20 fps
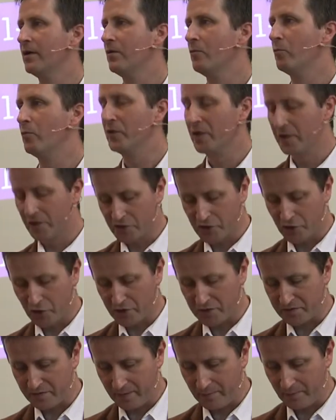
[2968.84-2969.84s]
within a
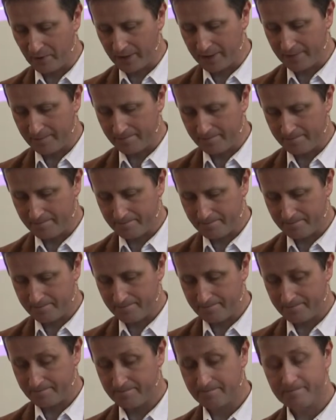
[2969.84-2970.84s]
church family.
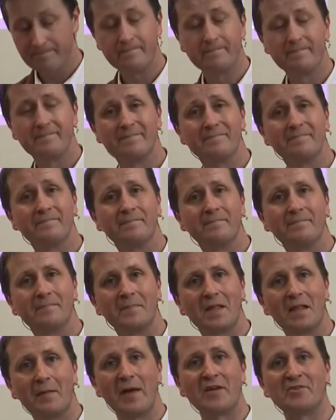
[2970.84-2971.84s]

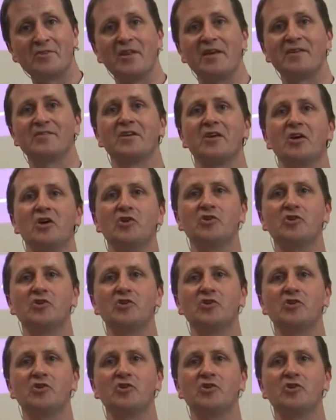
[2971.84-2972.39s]
Let me ask you this.